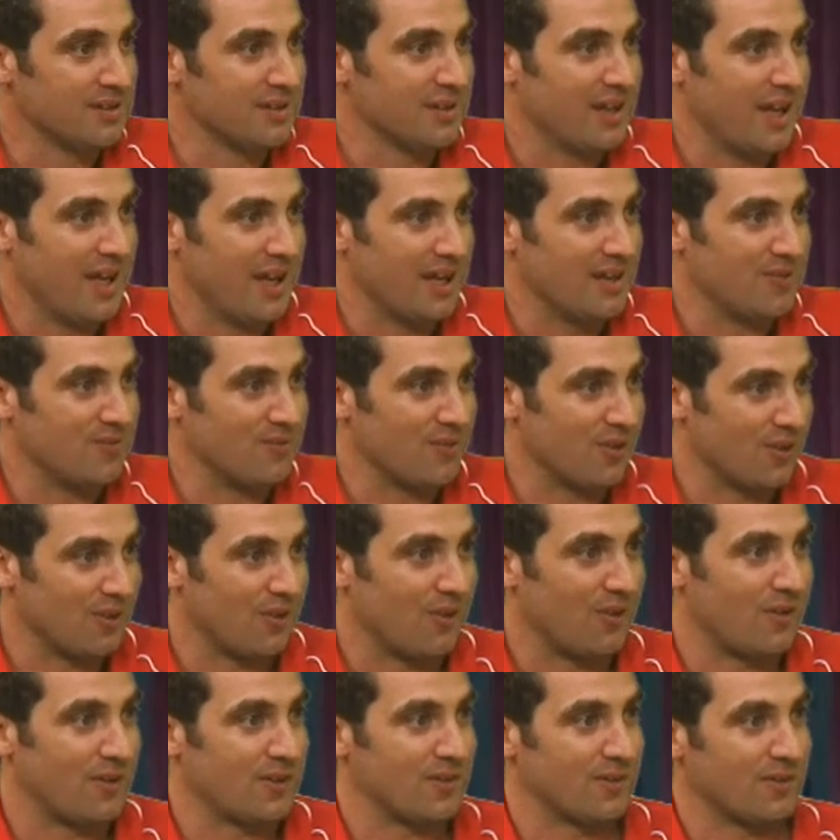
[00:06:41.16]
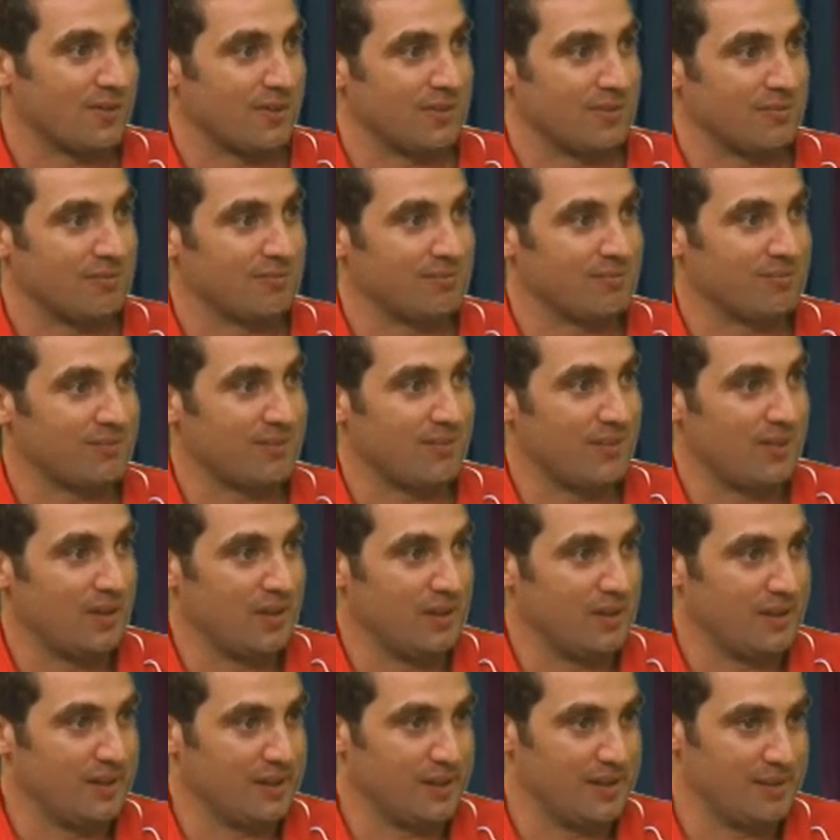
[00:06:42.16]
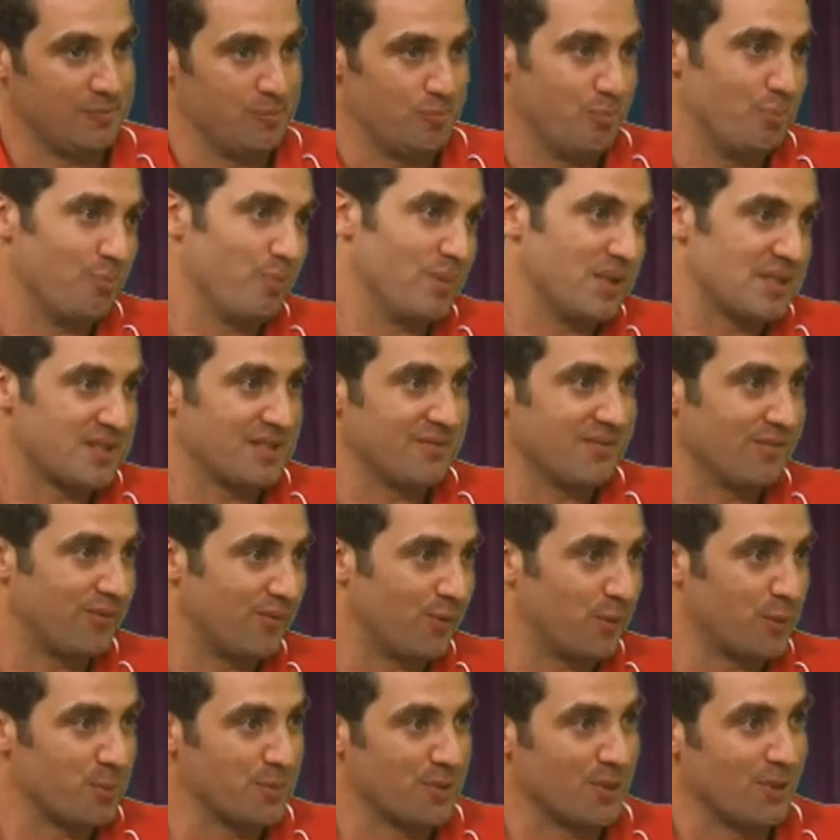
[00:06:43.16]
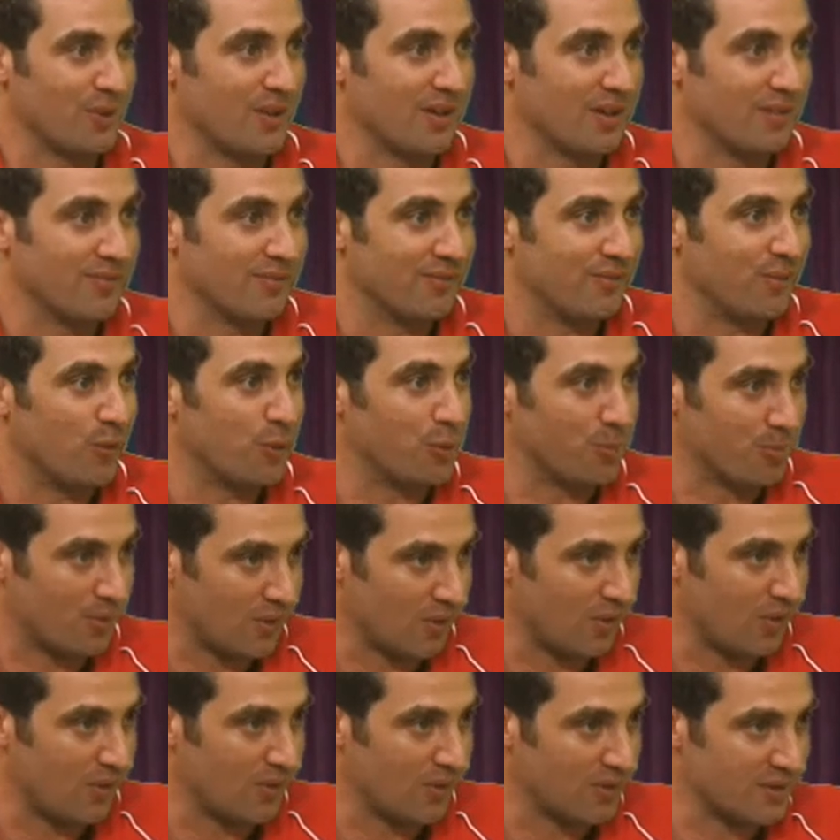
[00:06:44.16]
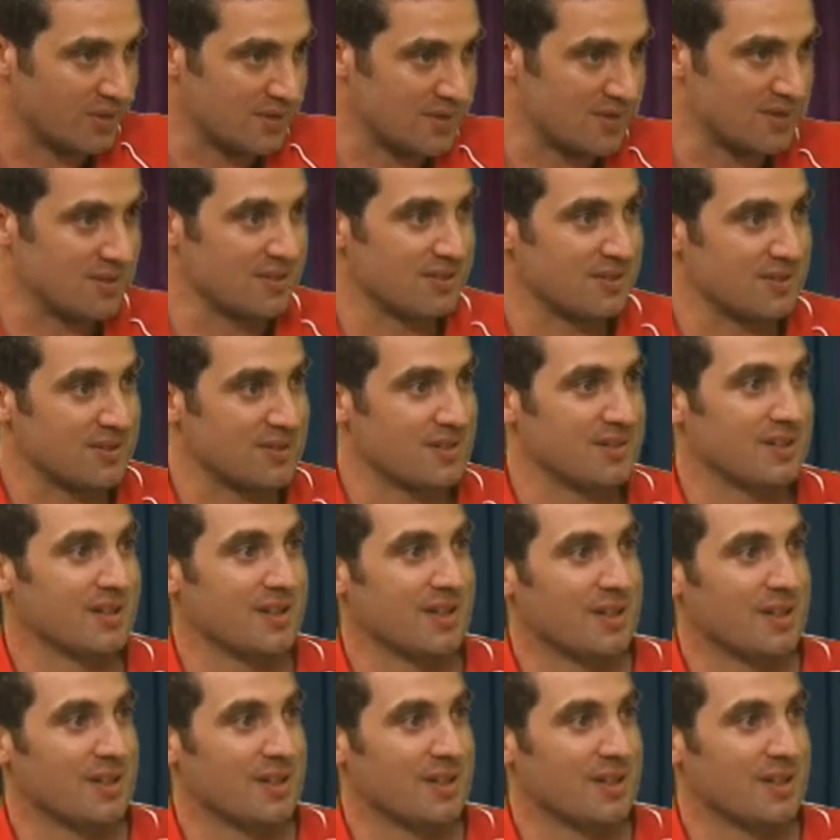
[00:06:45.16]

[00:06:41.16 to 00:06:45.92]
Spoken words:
and relying on misinformed or ill-informed clients not